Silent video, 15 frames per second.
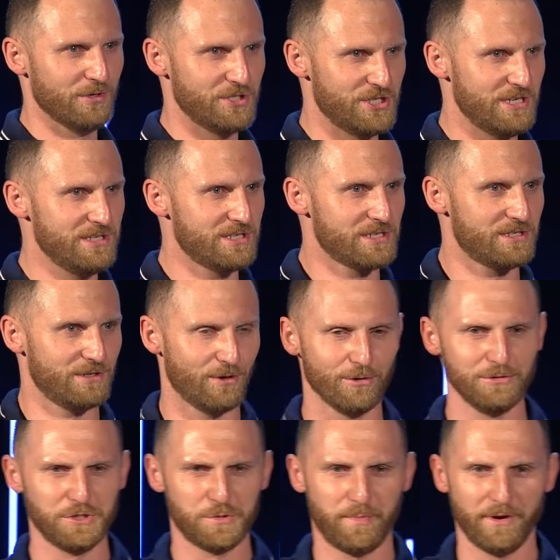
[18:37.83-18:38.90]
and Jesus and
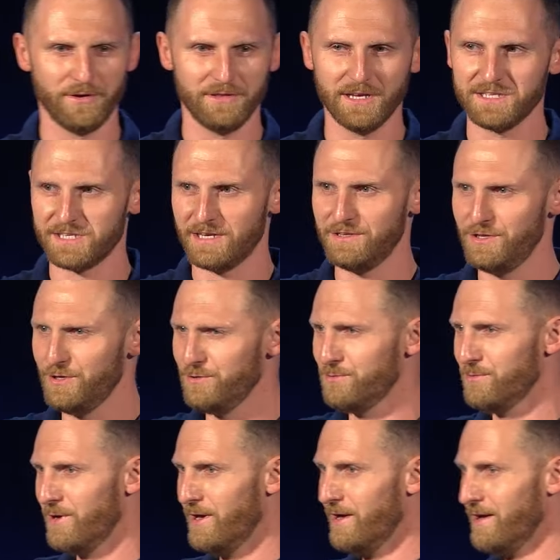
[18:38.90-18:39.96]
Holy Spirit that's on
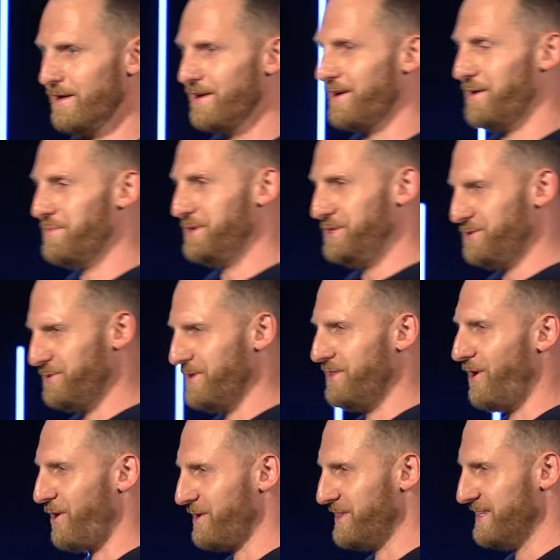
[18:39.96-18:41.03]
you, coming into the
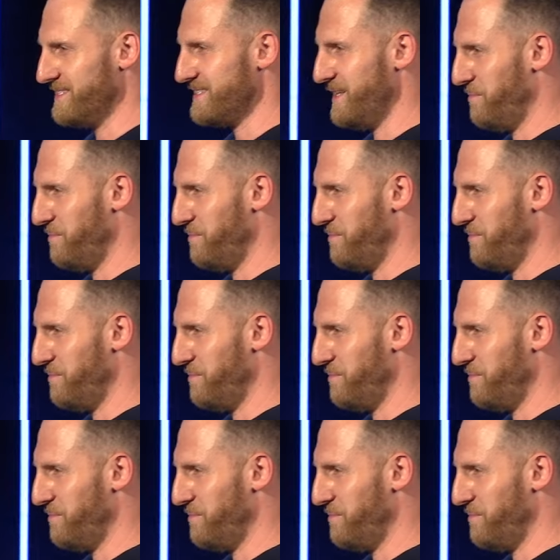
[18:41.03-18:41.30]
darkness.